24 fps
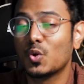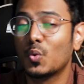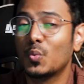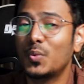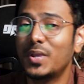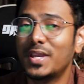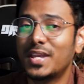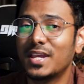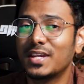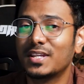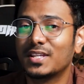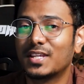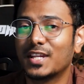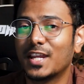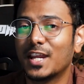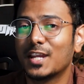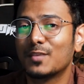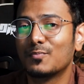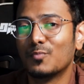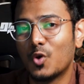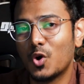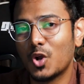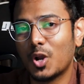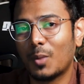so we can
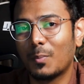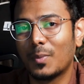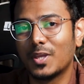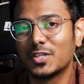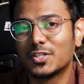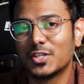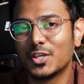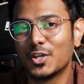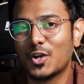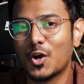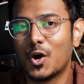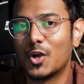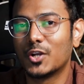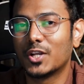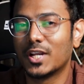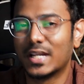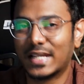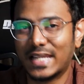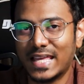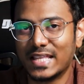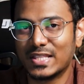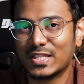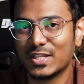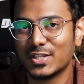create more amazing
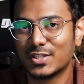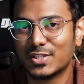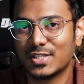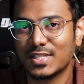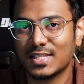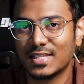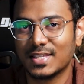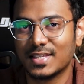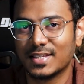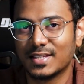content like this.